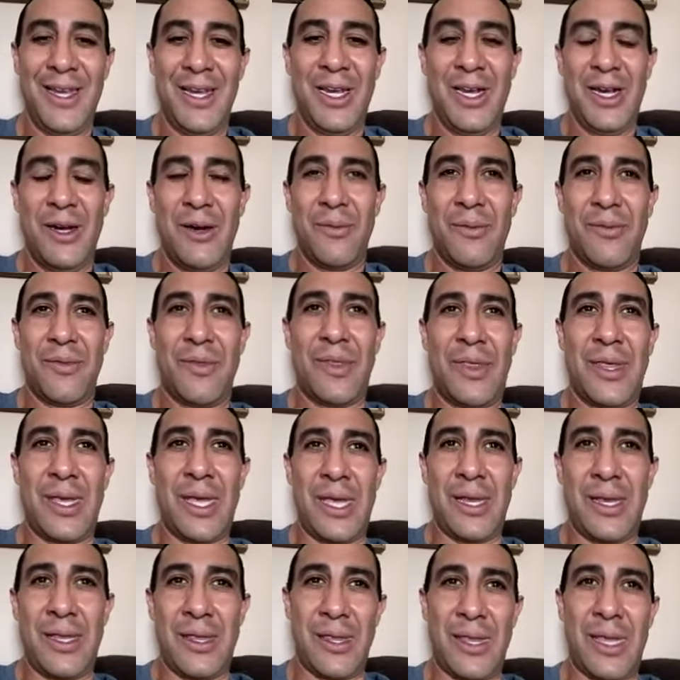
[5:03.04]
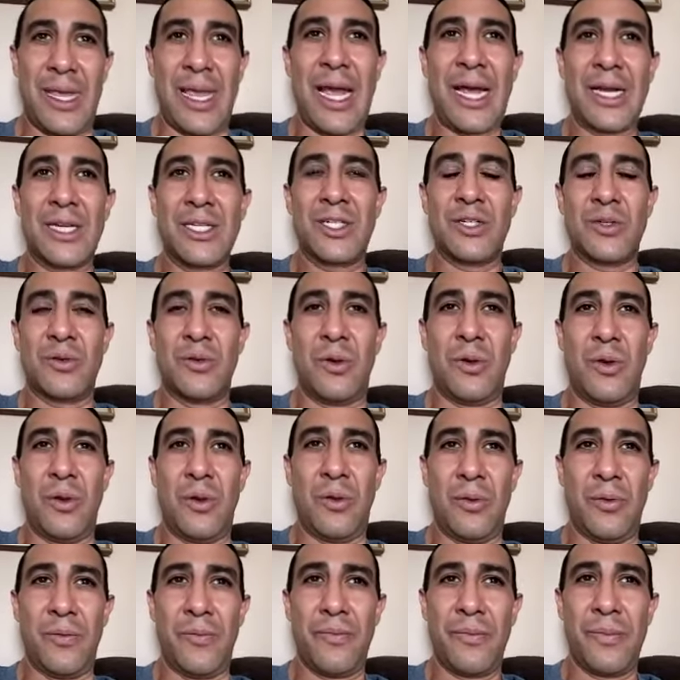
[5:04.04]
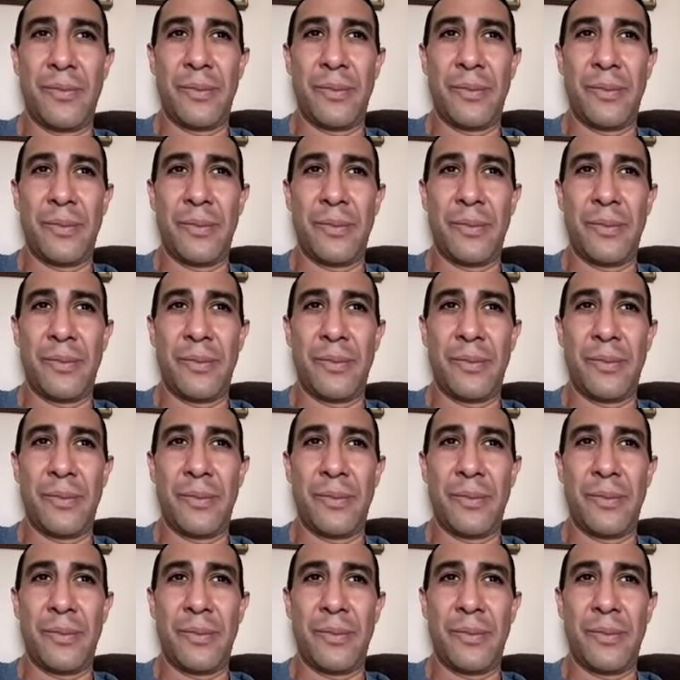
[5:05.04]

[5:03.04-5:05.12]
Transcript: than the actual